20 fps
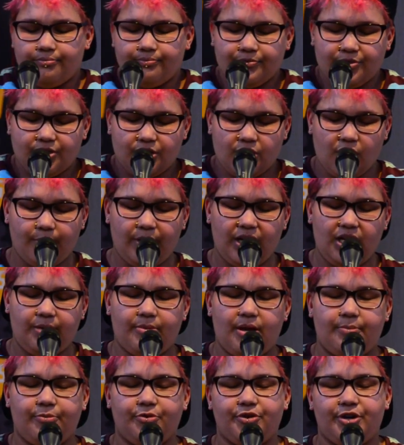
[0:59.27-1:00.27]
So many
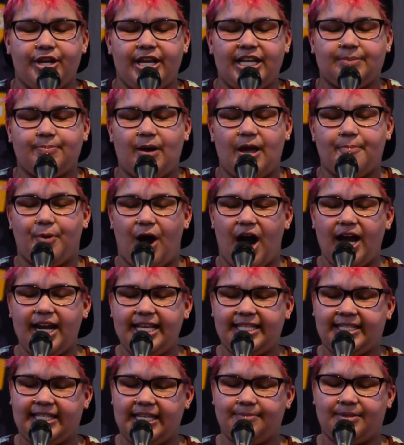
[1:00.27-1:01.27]
memories, my
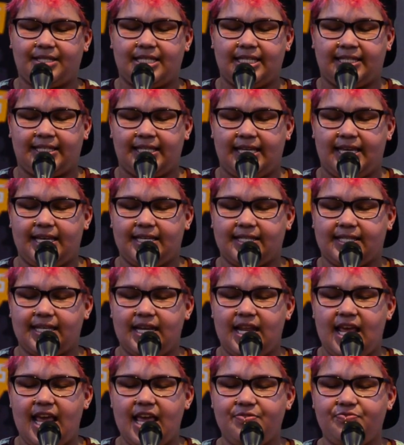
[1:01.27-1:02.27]
body seems to seize,
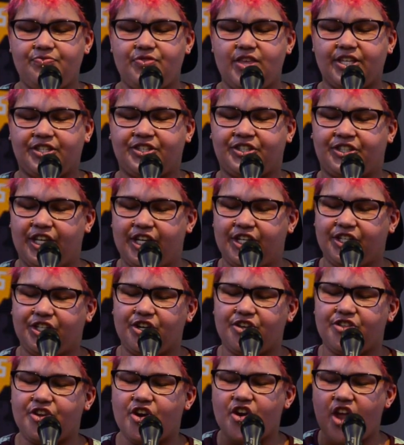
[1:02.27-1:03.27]
and in this
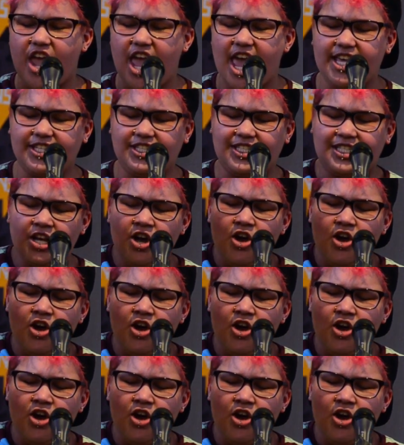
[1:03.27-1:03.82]
seizure there is